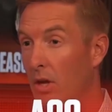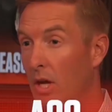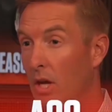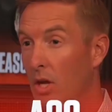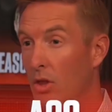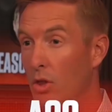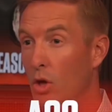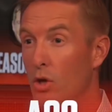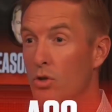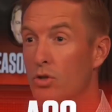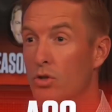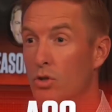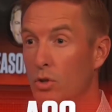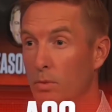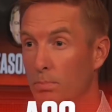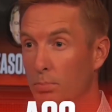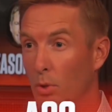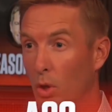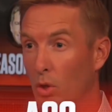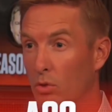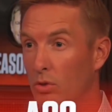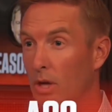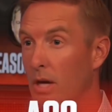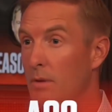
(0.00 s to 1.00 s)
Now, those 2
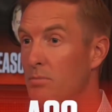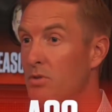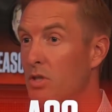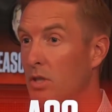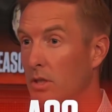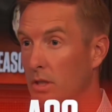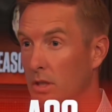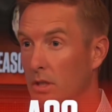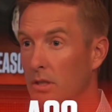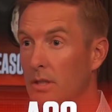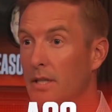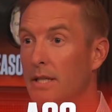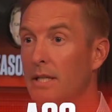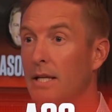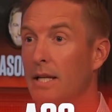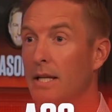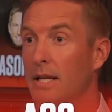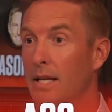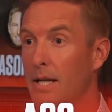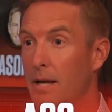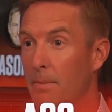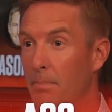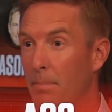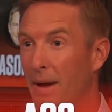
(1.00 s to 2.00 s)
programs clearly
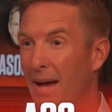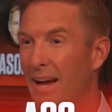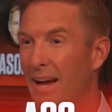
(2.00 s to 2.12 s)
need to